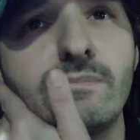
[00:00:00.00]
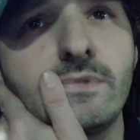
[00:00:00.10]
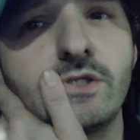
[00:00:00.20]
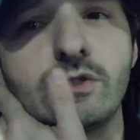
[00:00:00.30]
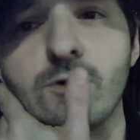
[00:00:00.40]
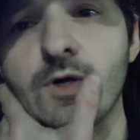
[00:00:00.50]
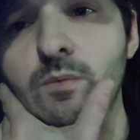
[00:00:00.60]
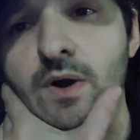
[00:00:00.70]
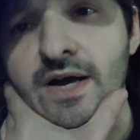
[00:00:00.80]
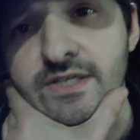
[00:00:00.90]

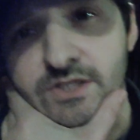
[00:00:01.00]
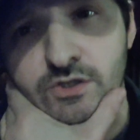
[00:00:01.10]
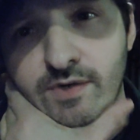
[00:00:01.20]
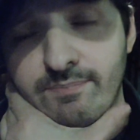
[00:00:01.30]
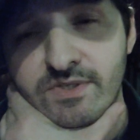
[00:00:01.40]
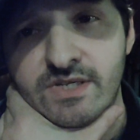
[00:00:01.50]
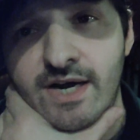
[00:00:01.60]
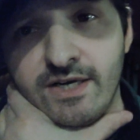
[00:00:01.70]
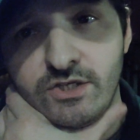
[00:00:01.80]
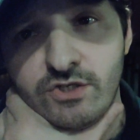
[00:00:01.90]
story-wise, the script is
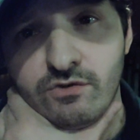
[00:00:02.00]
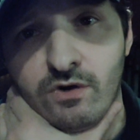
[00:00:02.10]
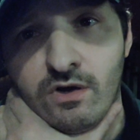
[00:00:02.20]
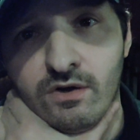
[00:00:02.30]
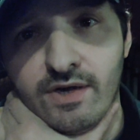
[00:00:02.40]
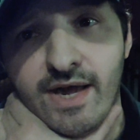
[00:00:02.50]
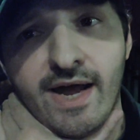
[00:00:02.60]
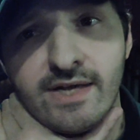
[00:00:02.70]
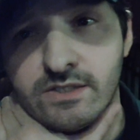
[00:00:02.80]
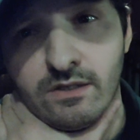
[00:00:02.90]
not as strong
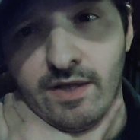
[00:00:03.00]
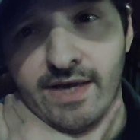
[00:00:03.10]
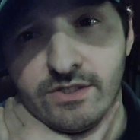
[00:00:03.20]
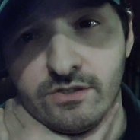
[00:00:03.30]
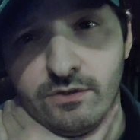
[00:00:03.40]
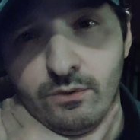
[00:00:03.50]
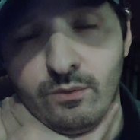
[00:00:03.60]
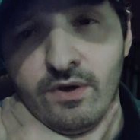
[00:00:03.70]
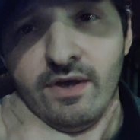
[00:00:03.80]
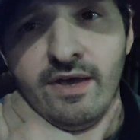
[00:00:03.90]
as the last
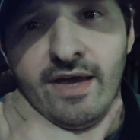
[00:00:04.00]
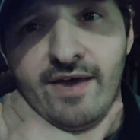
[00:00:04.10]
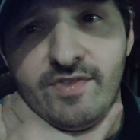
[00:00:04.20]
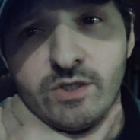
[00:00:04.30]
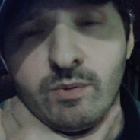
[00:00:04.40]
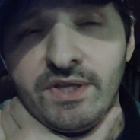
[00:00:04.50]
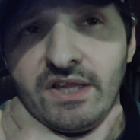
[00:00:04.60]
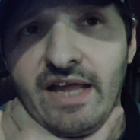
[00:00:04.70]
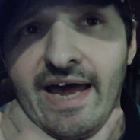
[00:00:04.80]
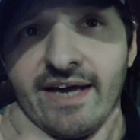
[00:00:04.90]
two. And this one
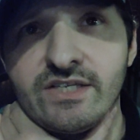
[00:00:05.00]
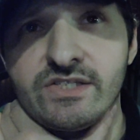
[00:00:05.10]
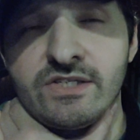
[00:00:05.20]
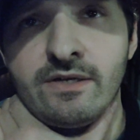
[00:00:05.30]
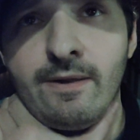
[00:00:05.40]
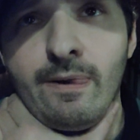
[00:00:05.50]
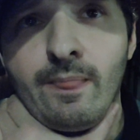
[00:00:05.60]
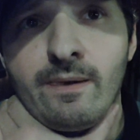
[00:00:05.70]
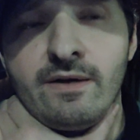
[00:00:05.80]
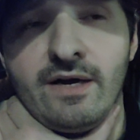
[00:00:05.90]
lacks
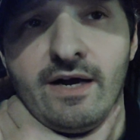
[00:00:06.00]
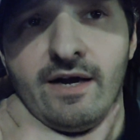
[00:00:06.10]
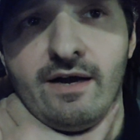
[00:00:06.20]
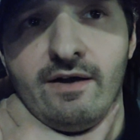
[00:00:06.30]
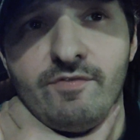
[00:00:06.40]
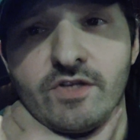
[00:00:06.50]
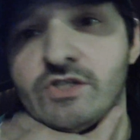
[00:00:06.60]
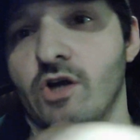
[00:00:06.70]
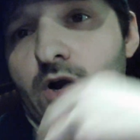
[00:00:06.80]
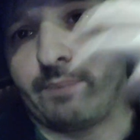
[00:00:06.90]
the
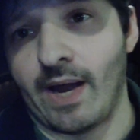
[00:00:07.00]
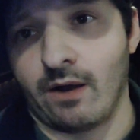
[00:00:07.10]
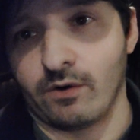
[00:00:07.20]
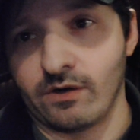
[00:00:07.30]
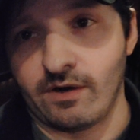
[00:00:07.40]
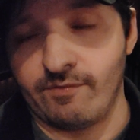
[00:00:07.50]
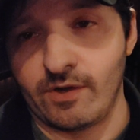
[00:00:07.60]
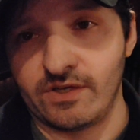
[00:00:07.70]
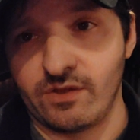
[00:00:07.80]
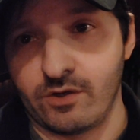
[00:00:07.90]
star power of
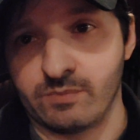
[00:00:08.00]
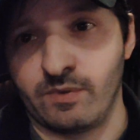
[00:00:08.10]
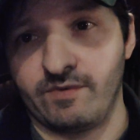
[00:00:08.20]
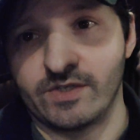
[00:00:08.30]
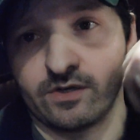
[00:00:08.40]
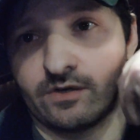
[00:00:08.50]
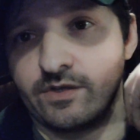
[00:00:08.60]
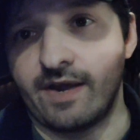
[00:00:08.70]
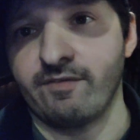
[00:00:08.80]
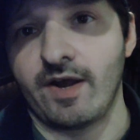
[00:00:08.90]
those movies.
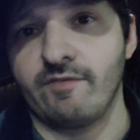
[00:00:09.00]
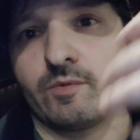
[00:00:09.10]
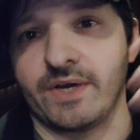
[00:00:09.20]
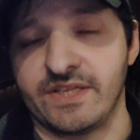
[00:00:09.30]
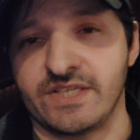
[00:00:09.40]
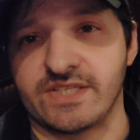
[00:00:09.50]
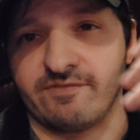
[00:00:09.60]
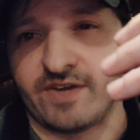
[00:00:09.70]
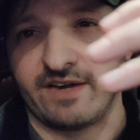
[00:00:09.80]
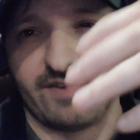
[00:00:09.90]
Everyone in this,
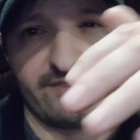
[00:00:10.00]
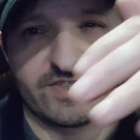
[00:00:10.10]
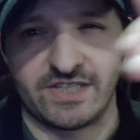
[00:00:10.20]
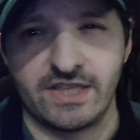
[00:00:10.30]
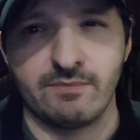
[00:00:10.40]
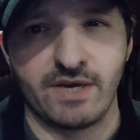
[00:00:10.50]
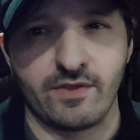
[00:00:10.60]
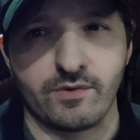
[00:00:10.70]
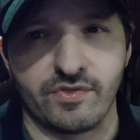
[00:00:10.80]
I've seen them in other